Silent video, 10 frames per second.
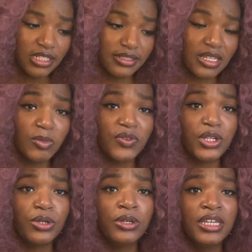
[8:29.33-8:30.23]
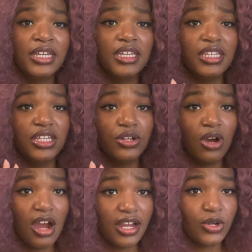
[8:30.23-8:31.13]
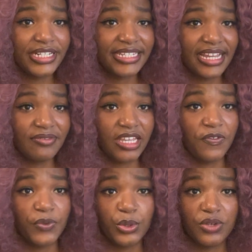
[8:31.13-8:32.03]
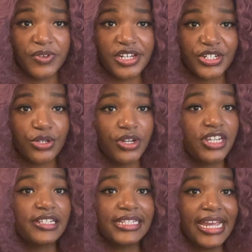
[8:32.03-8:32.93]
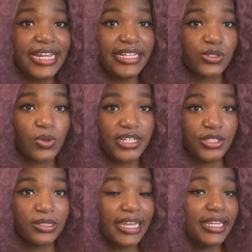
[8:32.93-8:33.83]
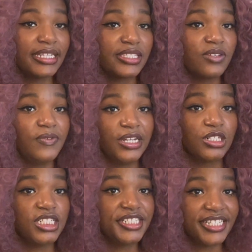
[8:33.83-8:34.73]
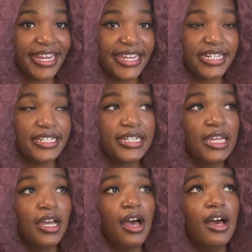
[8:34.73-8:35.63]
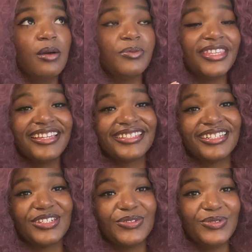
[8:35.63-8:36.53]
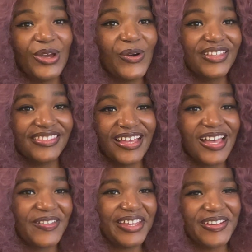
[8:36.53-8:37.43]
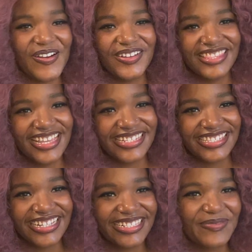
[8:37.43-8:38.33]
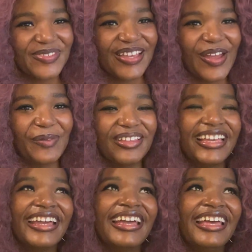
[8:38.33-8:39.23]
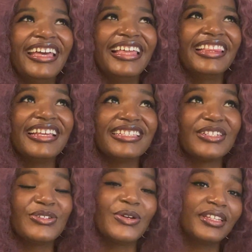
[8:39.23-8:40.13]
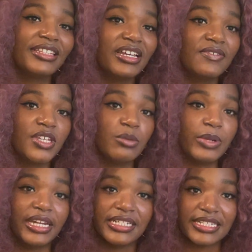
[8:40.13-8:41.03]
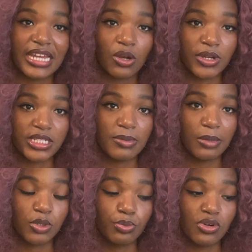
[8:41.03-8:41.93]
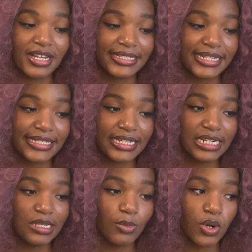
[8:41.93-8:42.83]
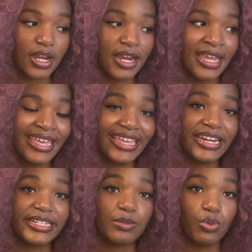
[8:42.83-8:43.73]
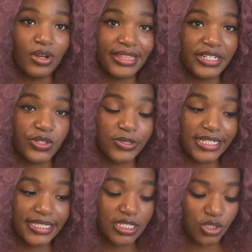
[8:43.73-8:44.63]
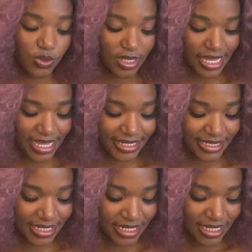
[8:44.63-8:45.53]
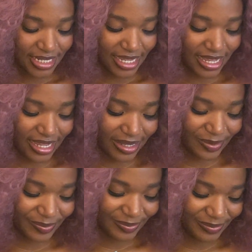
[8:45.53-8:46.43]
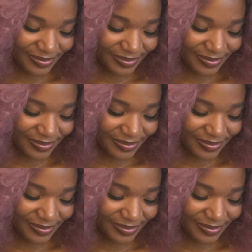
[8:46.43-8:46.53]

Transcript: some of you are going to have like food aversion, or your diet is going to like severely change. Things that you know and love, I know that sucks, I'm sorry, but like things that you know and love, your body is not going to be able to process it anymore, and it's important that you listen to that. Oh